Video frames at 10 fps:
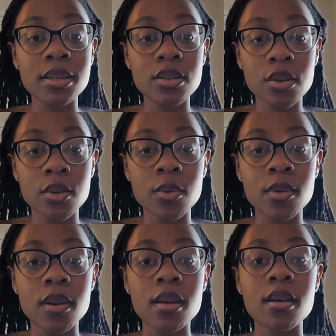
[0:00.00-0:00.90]
too.
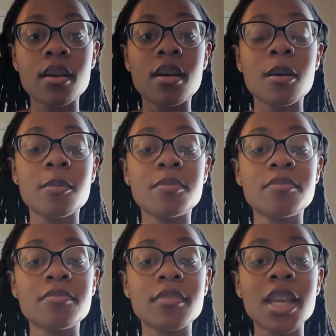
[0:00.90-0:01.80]

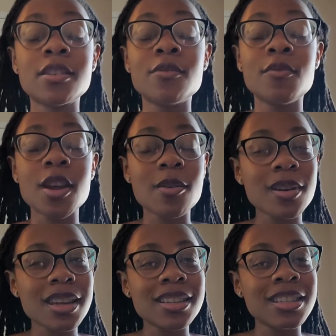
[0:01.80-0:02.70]
it's
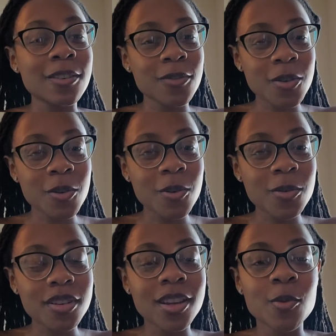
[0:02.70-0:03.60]
very
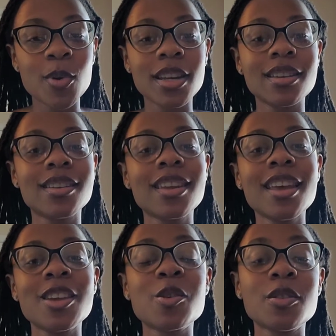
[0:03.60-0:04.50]
difficult when
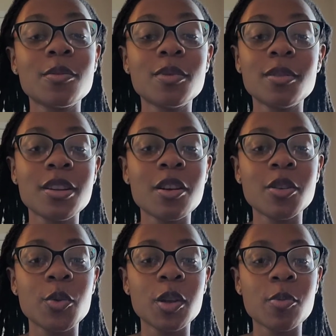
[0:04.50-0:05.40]
you're,
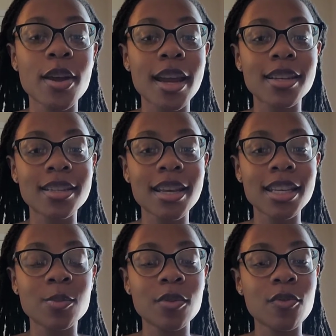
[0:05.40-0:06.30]
doing your practice
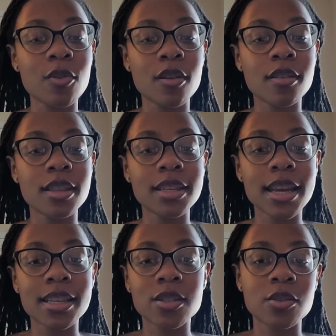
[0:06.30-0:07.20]
test before the
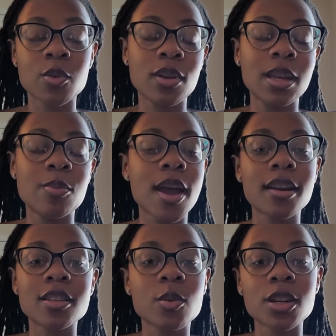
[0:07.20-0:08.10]
test or doing any
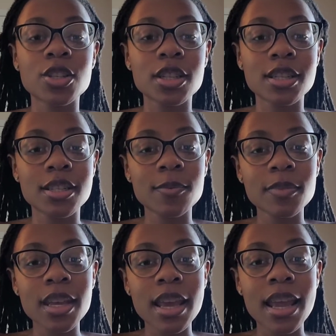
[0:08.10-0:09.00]
practice questions.
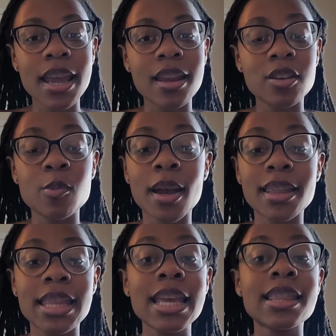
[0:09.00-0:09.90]
And you
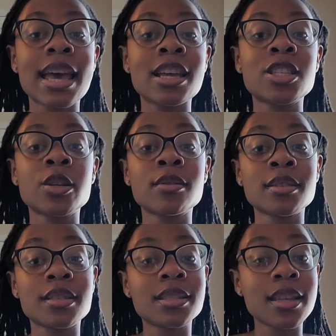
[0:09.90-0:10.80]
might think that a certain
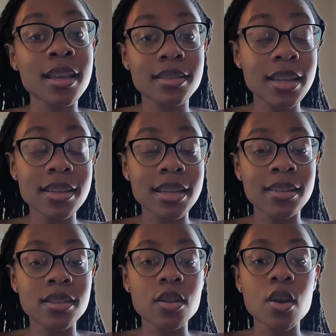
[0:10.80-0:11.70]

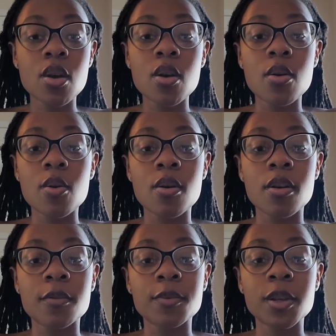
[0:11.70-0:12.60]
sentence
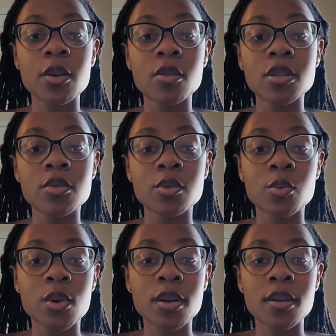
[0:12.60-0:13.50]
or, a certain
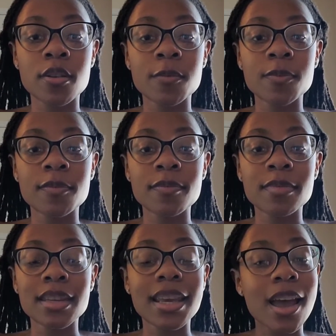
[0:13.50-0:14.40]
word
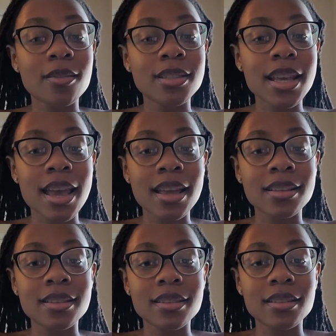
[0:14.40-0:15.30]
counts as,